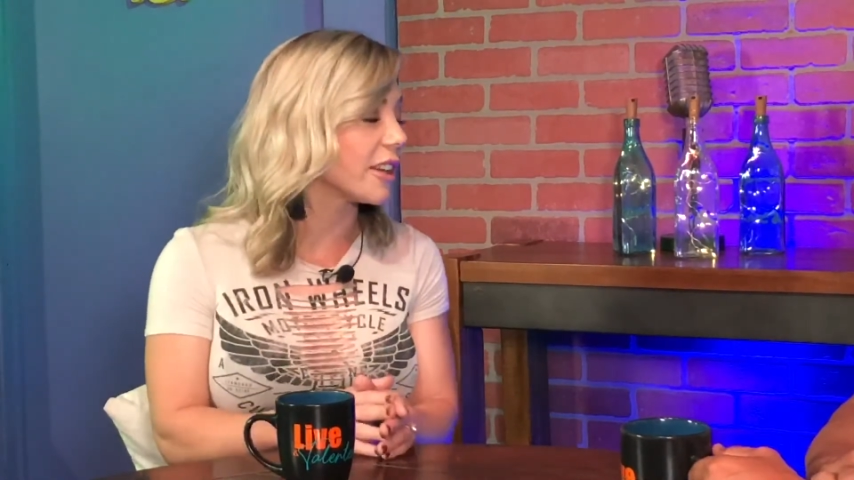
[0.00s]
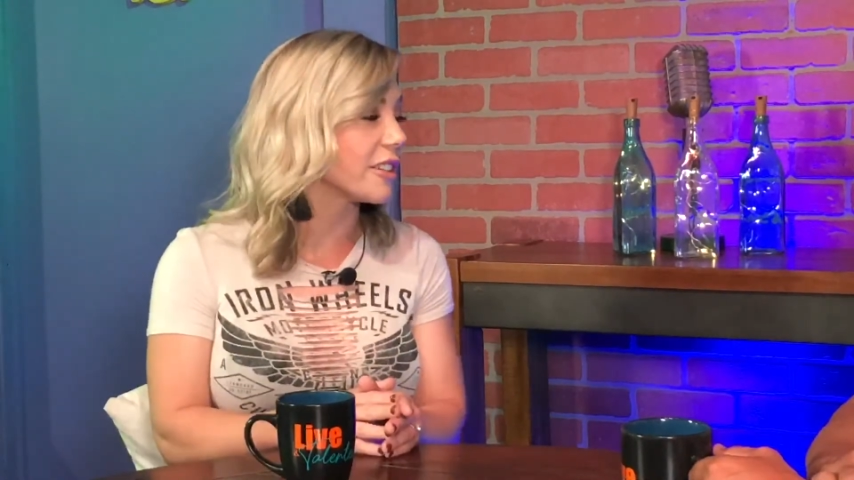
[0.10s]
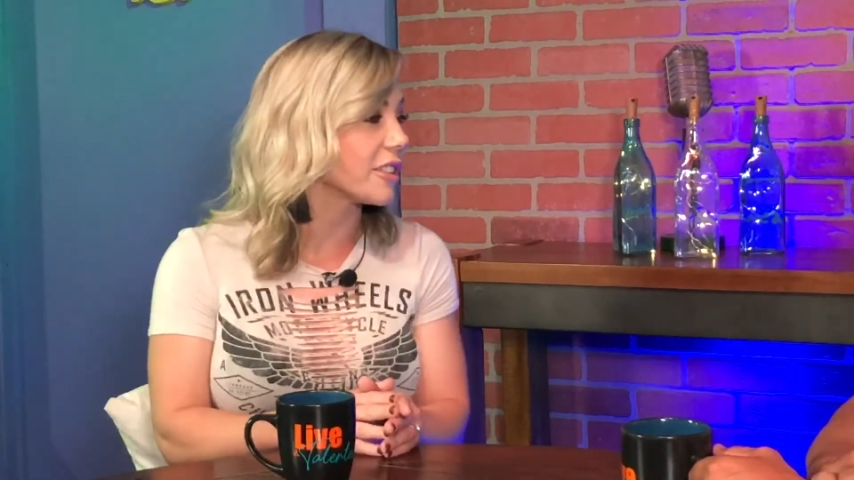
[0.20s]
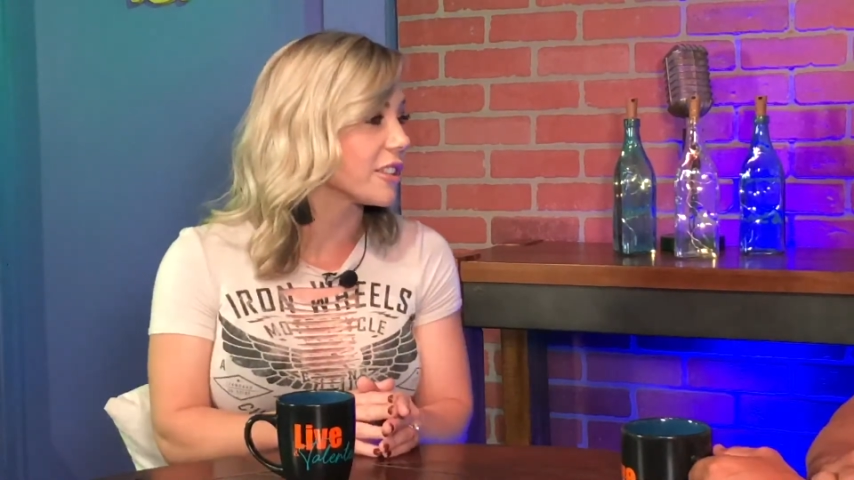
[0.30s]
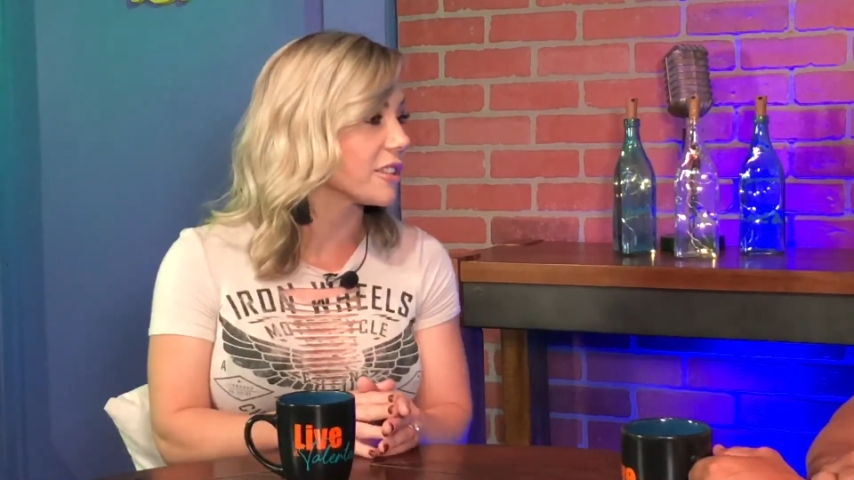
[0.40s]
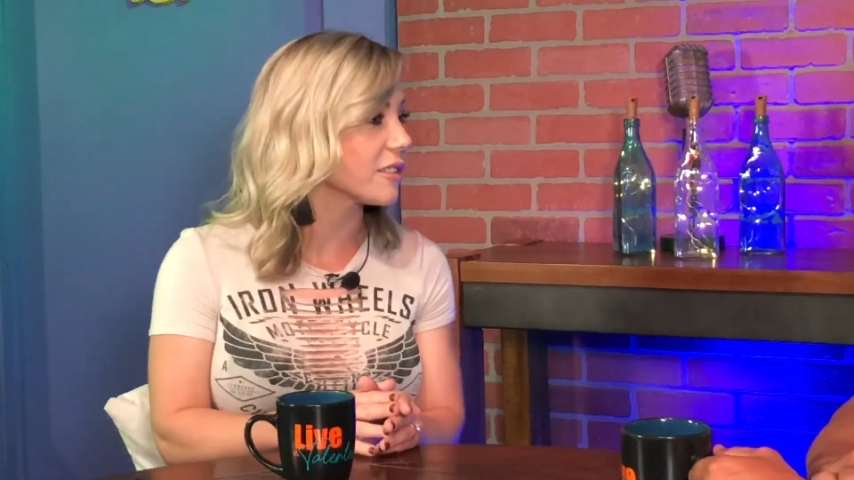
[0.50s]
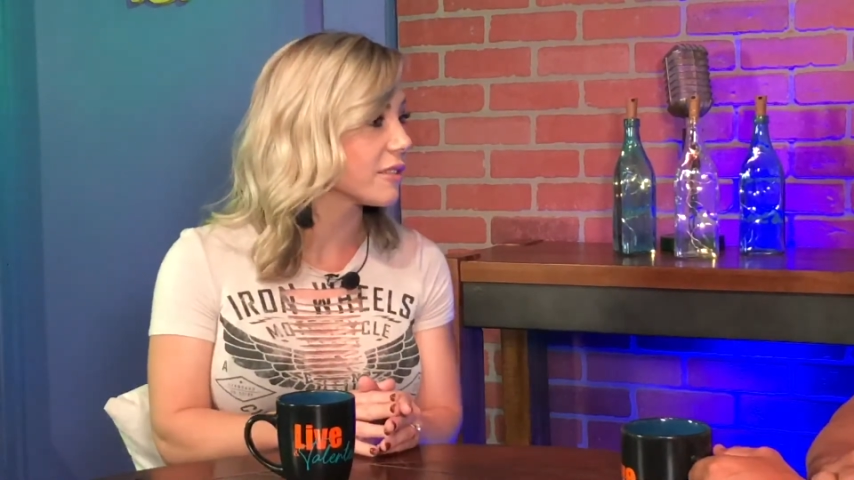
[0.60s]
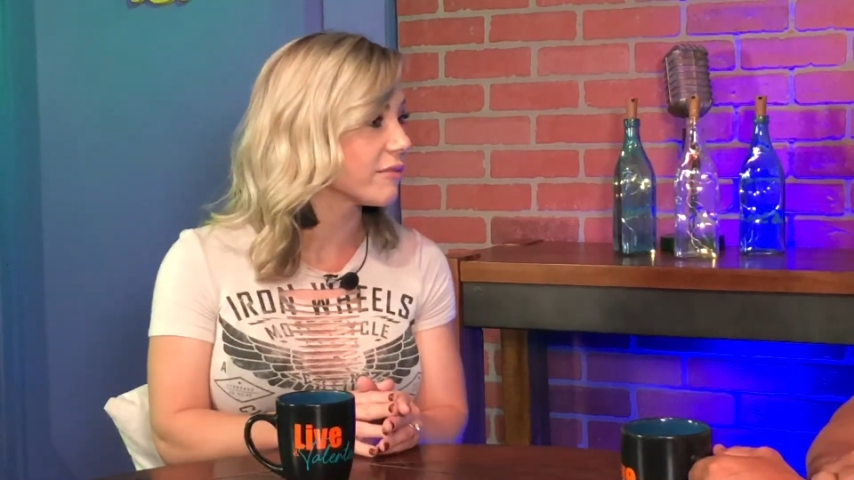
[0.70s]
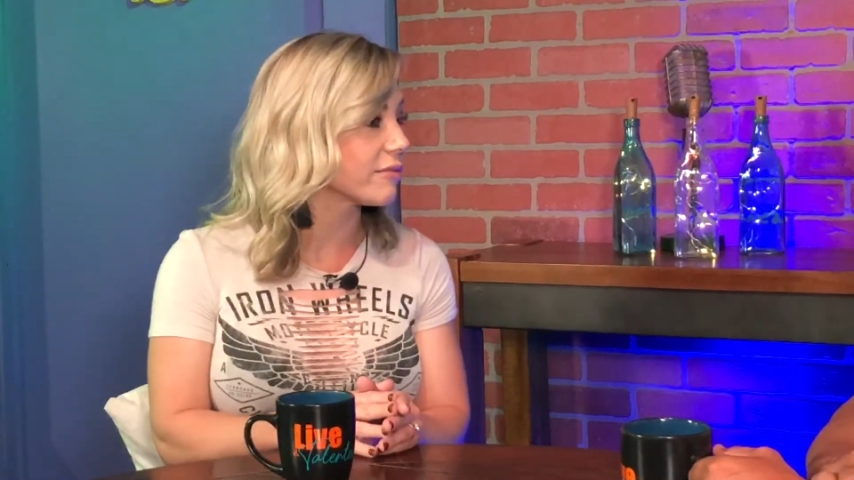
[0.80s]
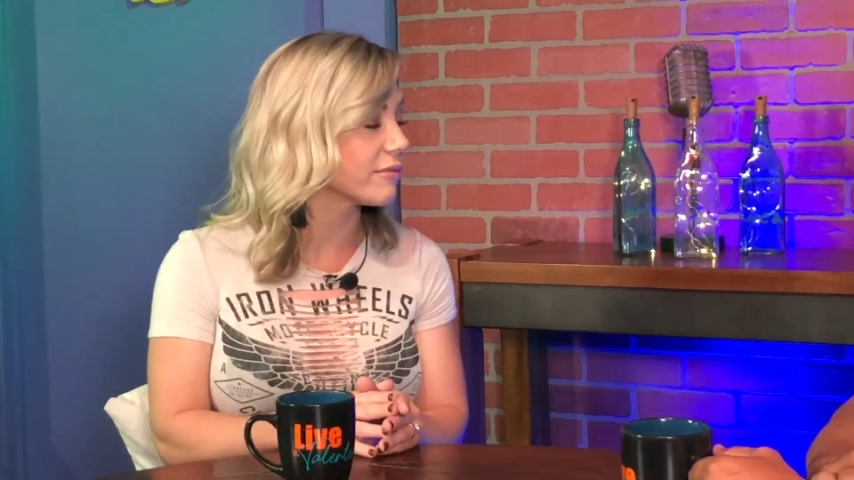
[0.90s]
they're
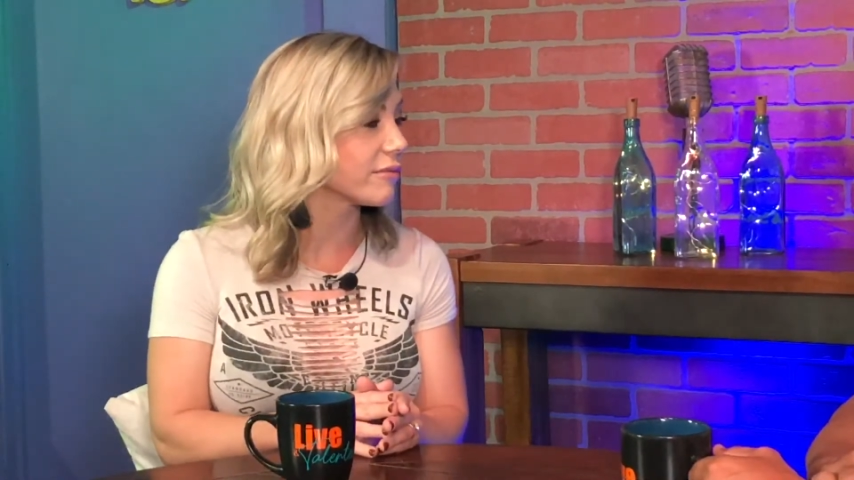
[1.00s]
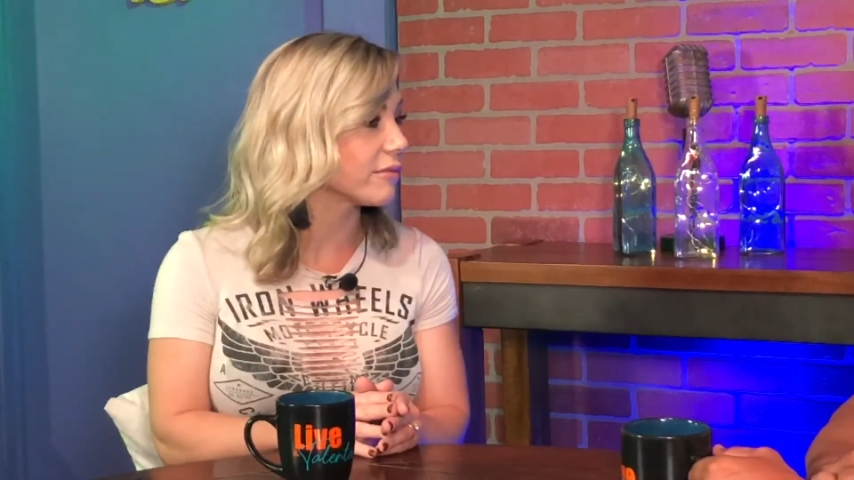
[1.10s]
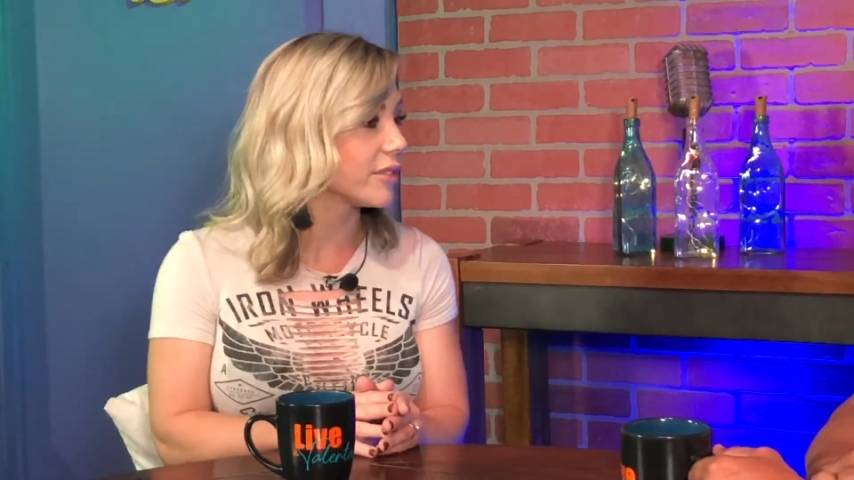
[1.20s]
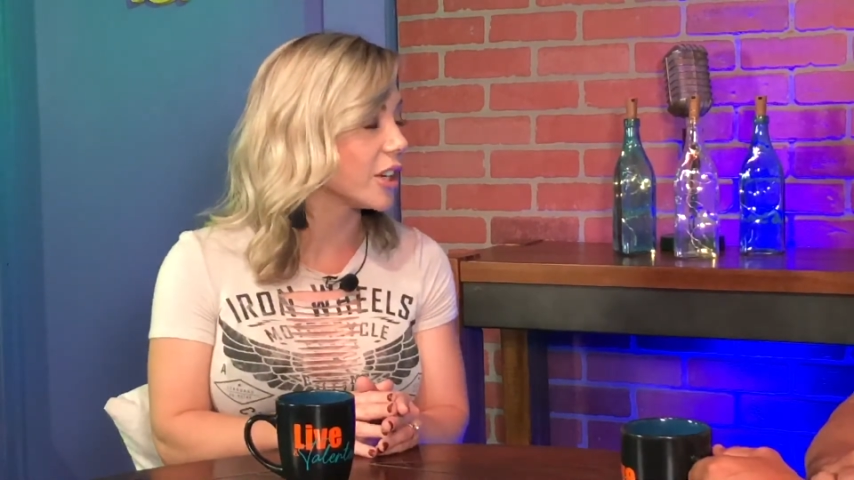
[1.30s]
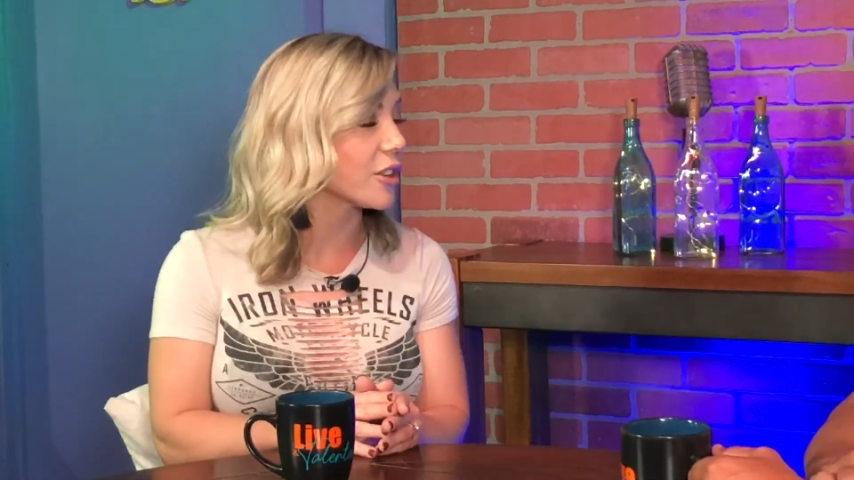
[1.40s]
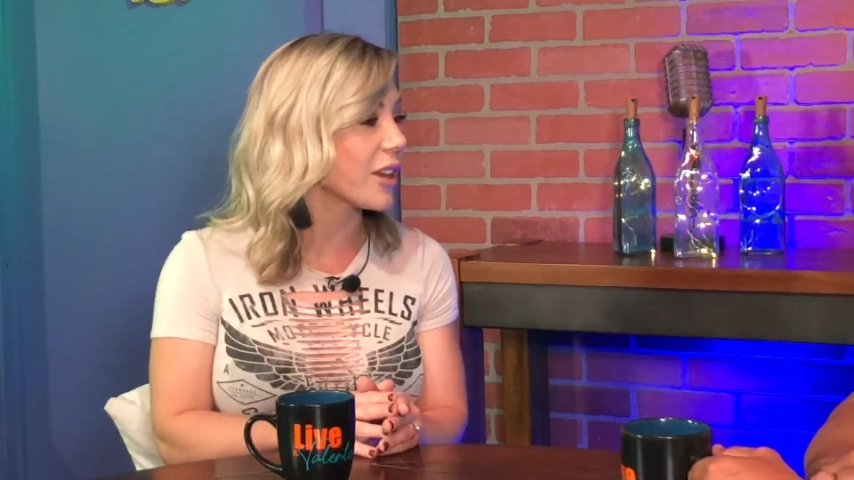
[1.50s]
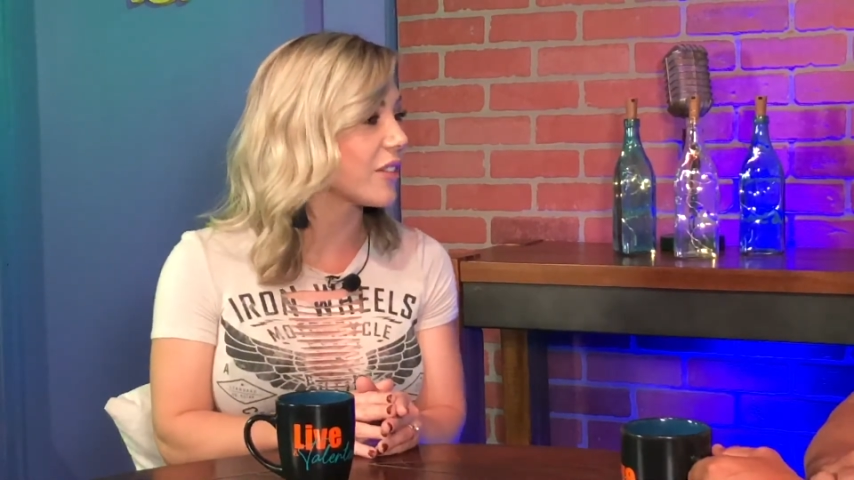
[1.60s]
just, you know,